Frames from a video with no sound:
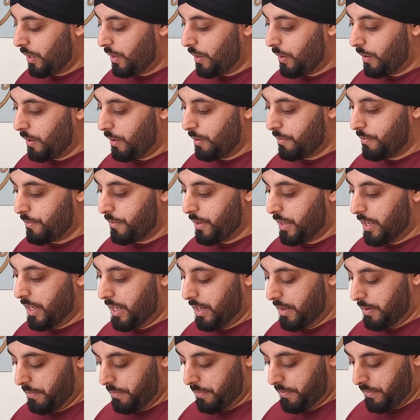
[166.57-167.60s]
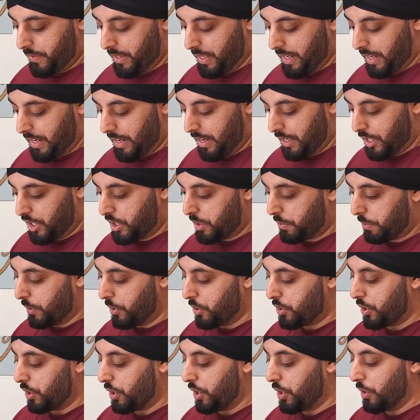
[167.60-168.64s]
of how you're
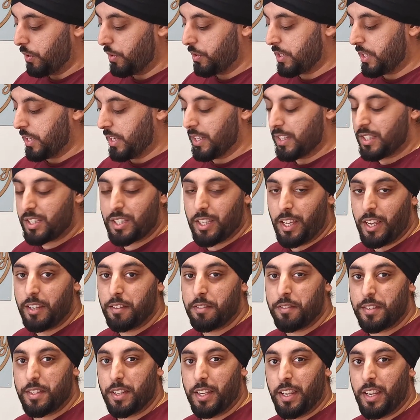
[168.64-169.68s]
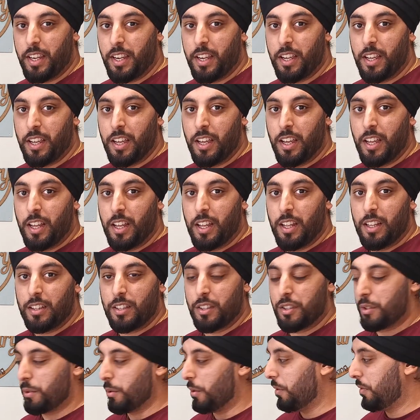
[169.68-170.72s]
supposed to use it, safety,
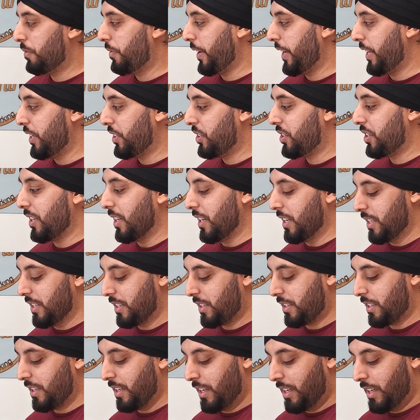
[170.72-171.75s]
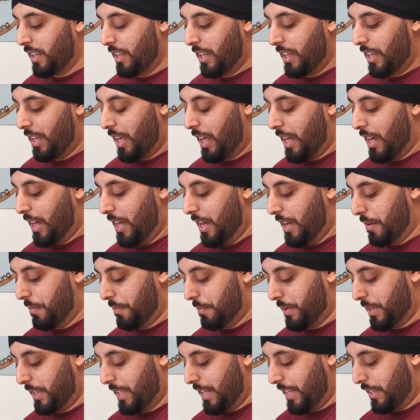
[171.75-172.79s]
the sort of features.
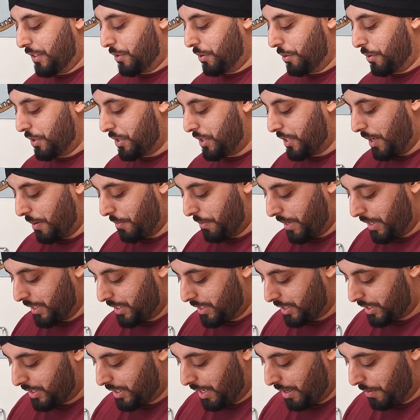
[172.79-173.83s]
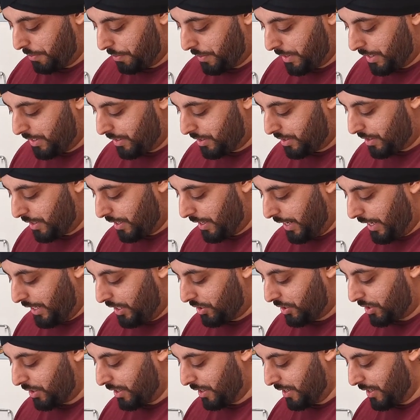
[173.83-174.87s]
But the actual step-by-step
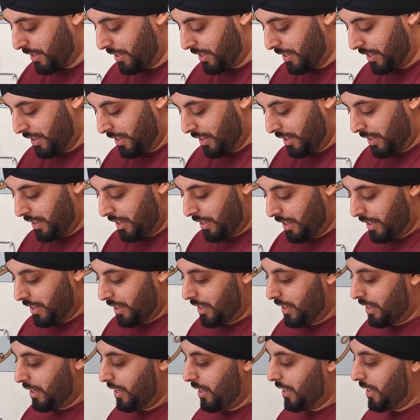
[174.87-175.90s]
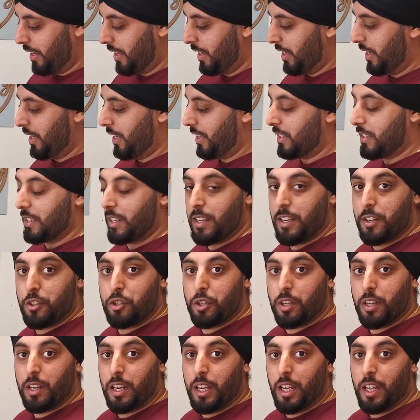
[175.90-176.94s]
installation is
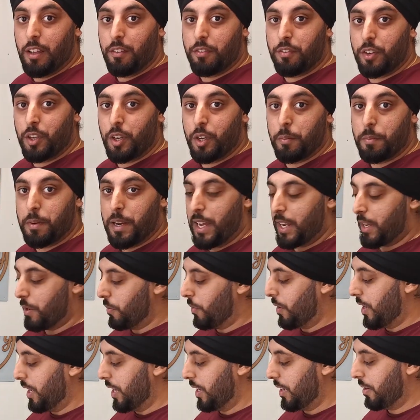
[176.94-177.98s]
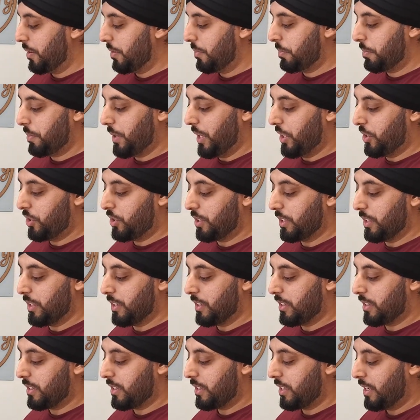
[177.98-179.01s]
literally a few black and white
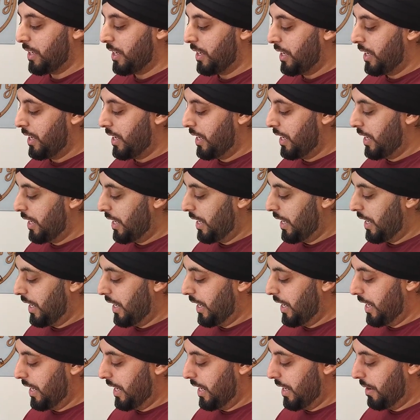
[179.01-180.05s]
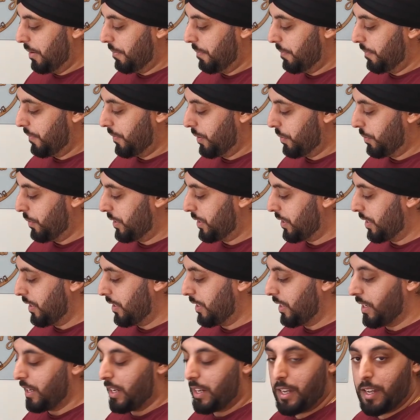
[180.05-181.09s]
pictures, which I'm
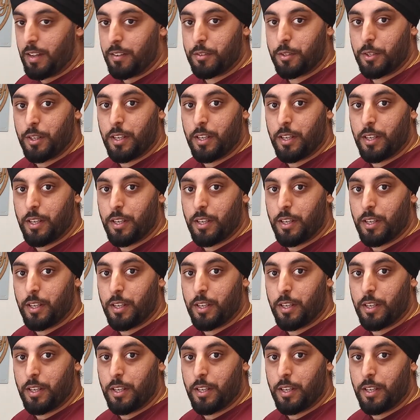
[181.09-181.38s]
going to have